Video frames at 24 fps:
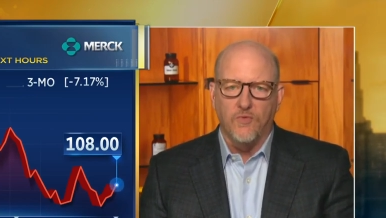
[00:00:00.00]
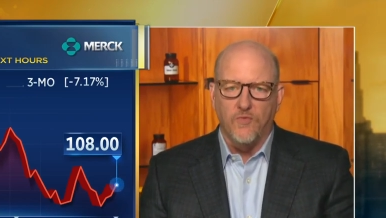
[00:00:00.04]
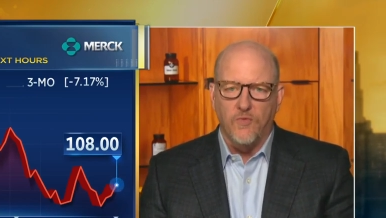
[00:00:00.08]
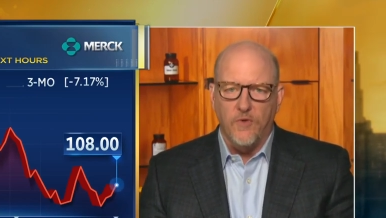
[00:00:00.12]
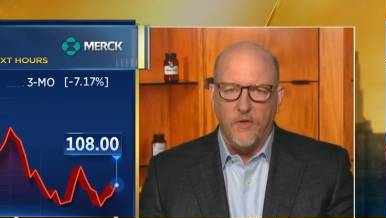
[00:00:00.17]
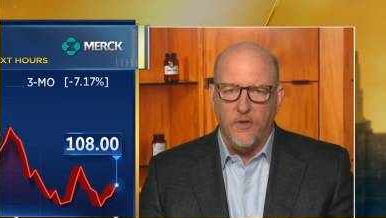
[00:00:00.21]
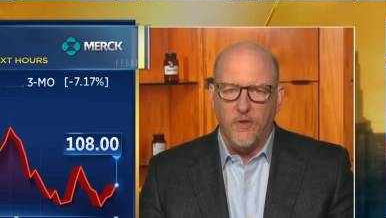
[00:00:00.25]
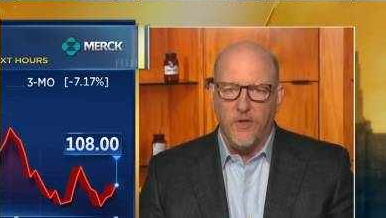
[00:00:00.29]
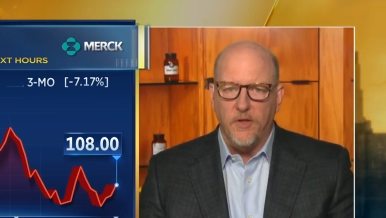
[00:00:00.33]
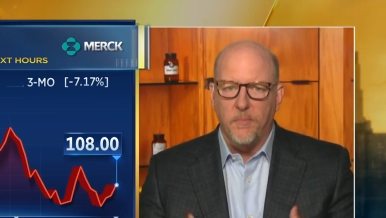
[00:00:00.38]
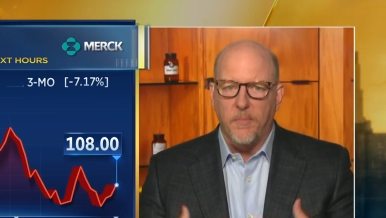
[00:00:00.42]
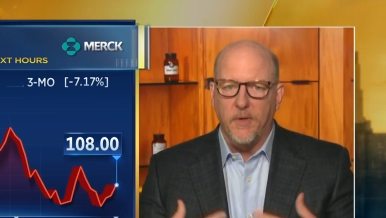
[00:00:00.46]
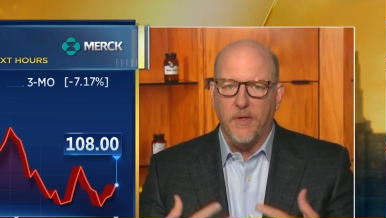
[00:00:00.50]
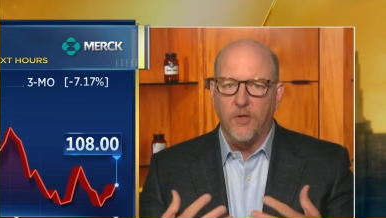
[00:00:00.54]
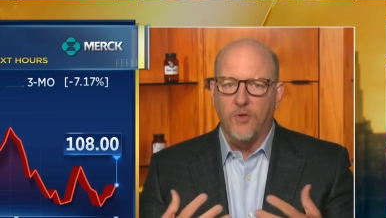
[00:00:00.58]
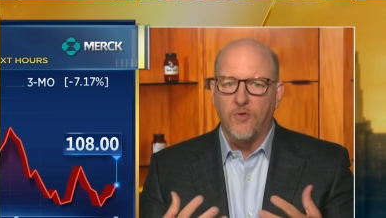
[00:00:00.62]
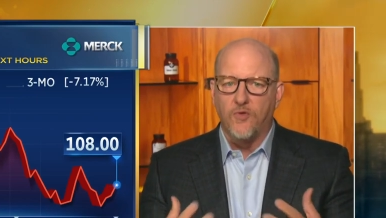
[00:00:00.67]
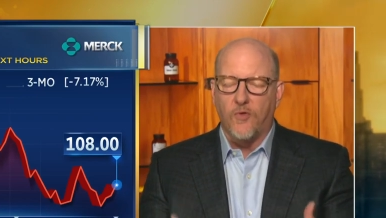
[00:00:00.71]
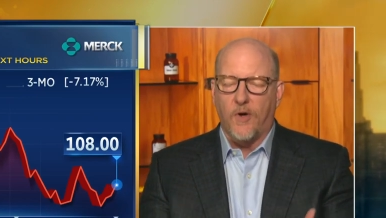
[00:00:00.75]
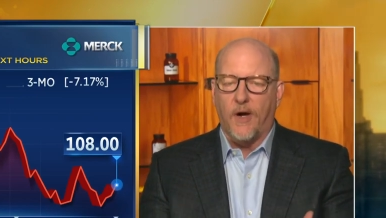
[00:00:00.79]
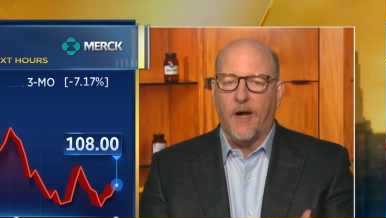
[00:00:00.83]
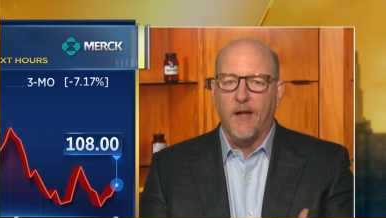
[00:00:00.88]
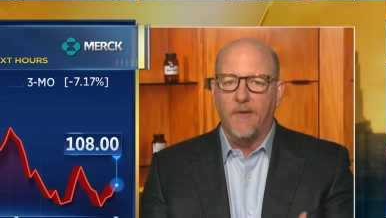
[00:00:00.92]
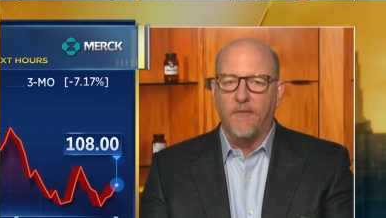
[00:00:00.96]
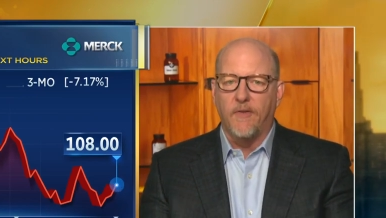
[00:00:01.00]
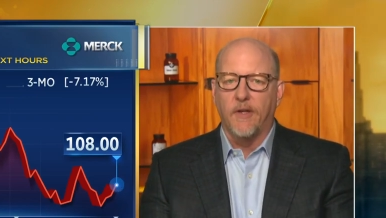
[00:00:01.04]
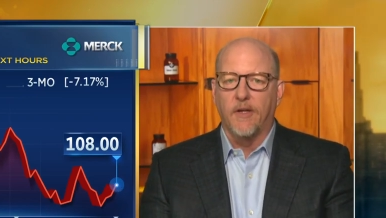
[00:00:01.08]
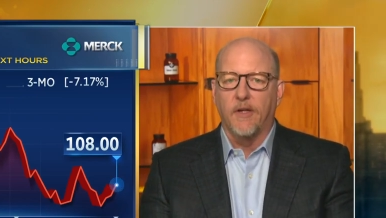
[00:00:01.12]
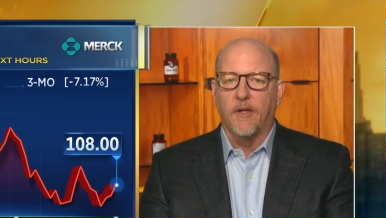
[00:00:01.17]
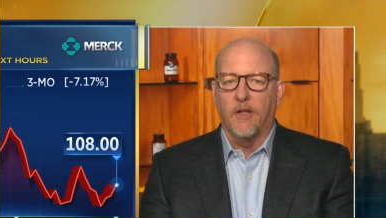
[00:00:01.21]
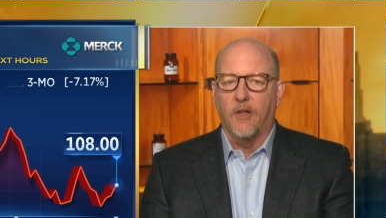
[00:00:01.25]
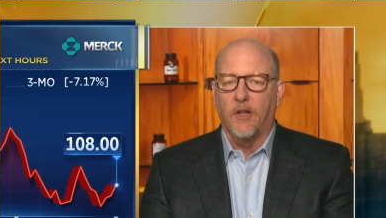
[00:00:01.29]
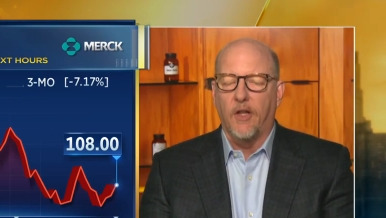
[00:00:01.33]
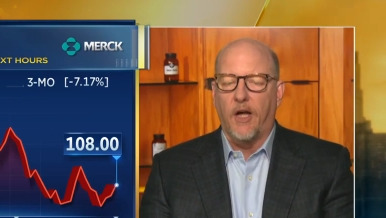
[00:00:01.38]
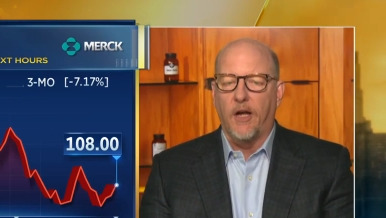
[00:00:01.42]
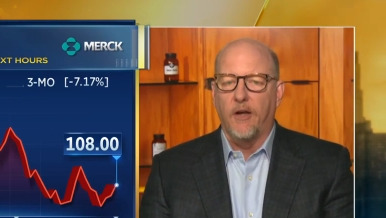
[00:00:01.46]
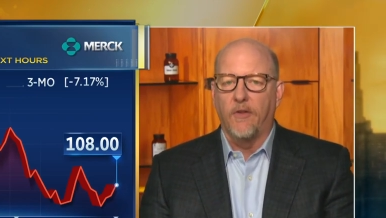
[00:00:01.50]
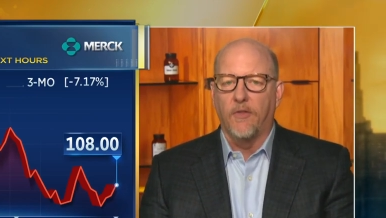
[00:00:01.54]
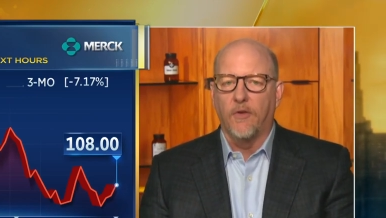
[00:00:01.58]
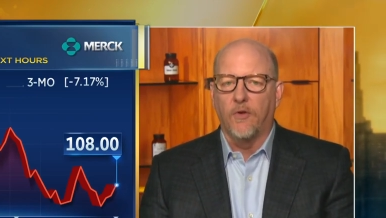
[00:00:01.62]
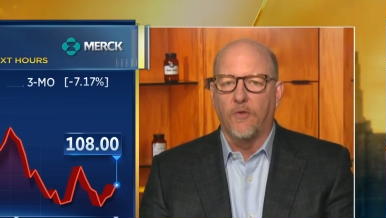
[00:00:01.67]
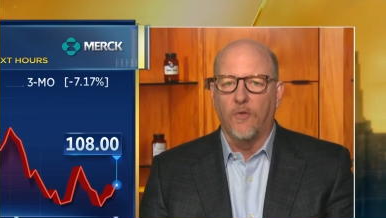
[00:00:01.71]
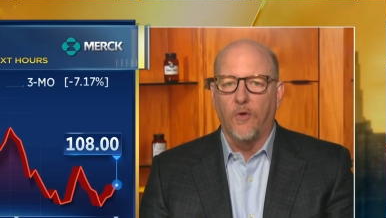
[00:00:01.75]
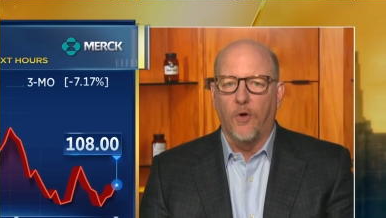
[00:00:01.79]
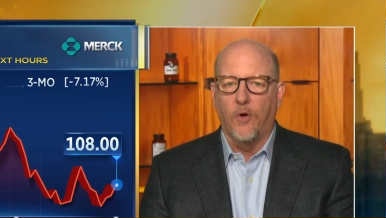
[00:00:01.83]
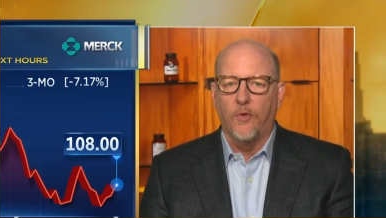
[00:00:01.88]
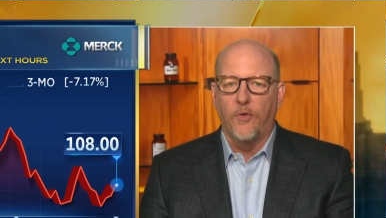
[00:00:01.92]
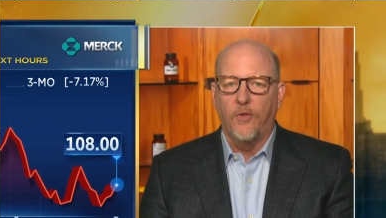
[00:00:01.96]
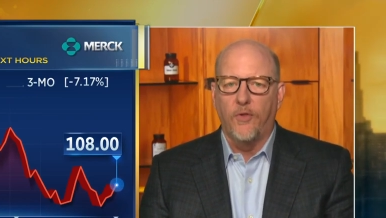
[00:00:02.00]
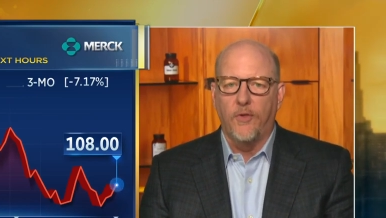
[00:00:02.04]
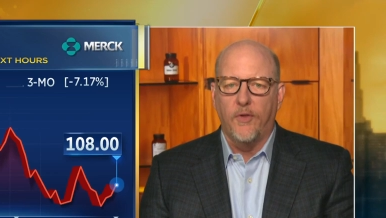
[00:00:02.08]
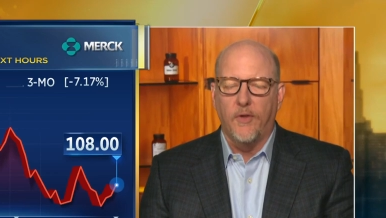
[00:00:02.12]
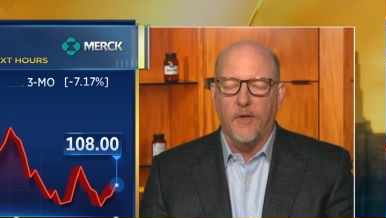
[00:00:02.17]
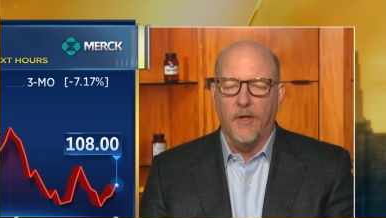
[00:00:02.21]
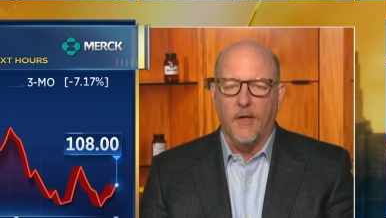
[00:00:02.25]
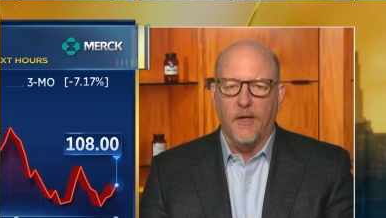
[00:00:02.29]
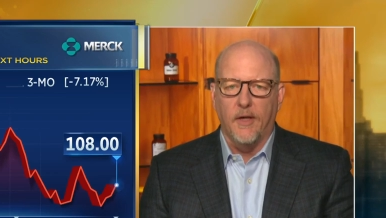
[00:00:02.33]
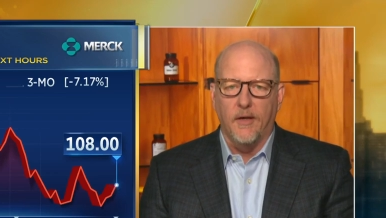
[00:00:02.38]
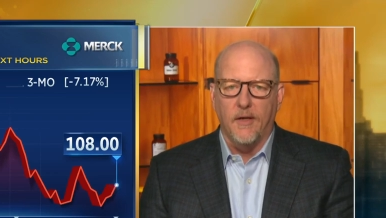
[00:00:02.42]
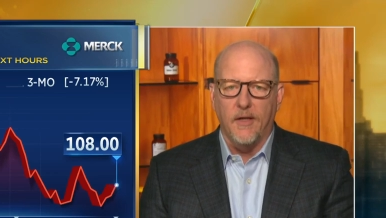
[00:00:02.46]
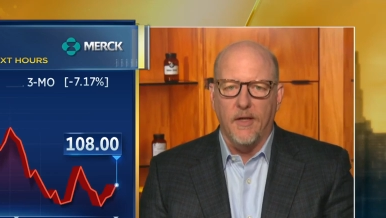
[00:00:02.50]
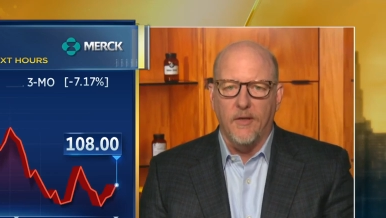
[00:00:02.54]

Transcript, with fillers: really been driving a lot of the growth uh,